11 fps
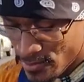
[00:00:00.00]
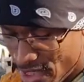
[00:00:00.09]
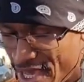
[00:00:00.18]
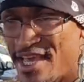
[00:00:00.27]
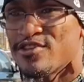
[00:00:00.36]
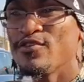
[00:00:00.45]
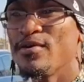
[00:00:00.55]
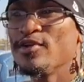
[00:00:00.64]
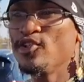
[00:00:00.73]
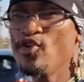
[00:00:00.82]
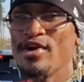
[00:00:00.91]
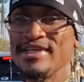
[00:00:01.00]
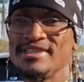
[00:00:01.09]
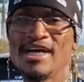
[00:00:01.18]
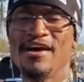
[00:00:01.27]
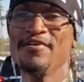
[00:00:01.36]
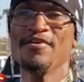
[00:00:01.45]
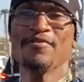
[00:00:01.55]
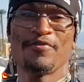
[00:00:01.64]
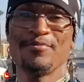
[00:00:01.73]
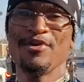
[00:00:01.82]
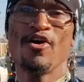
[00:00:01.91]
Okay, it's from the Lord. It's not
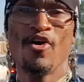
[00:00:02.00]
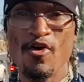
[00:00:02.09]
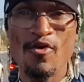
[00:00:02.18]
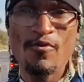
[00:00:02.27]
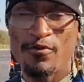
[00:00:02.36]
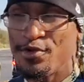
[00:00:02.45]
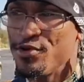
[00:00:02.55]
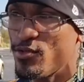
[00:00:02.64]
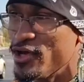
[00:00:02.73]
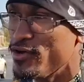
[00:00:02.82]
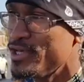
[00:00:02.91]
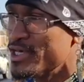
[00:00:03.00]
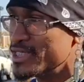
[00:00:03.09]
from your own free will.